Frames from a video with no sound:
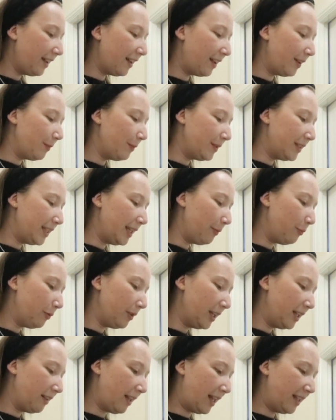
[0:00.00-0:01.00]
um,
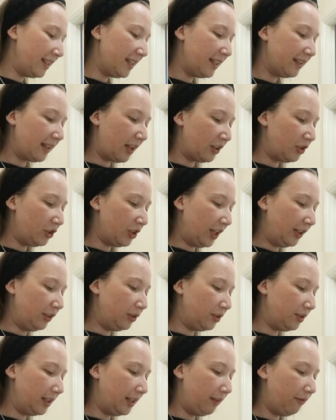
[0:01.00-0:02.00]
deeply cleanses and
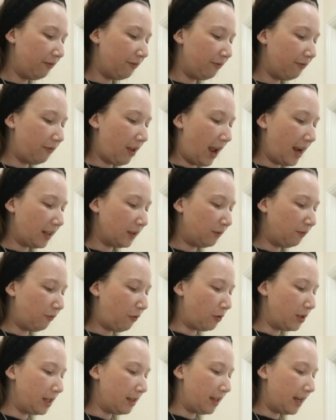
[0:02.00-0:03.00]
gently
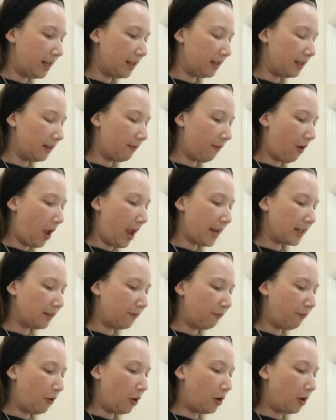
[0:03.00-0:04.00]
exfoliate,
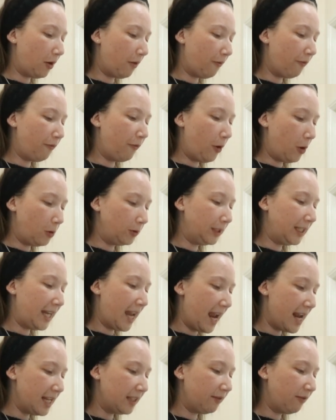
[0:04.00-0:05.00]

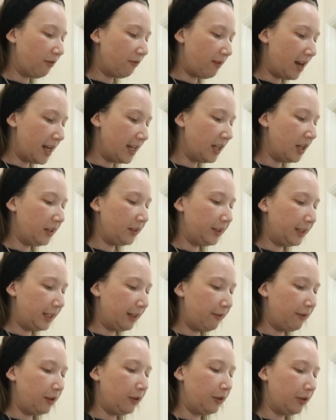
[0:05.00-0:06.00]
exfoliates for radiant
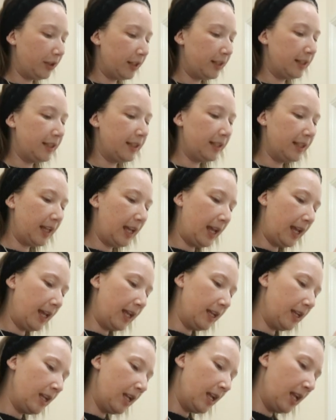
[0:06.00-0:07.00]
clearer looking
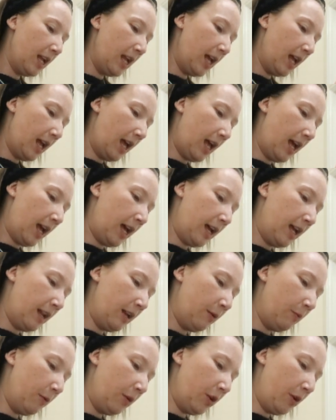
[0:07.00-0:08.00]
skin.
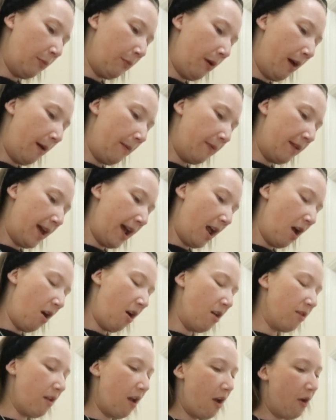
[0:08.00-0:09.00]
And we're going to pop that
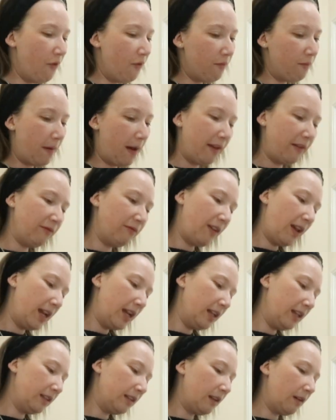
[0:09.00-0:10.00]
all over my
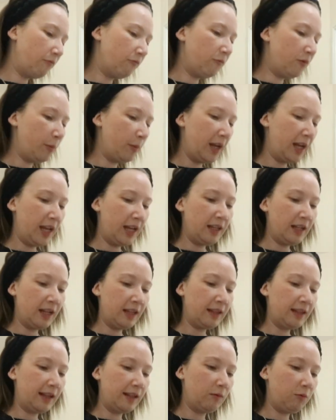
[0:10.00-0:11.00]
face and rub it in
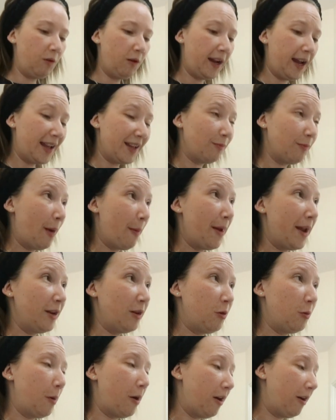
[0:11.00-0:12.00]
and that's what gets my
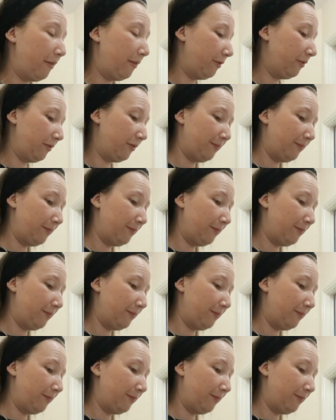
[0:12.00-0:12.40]
makeup off.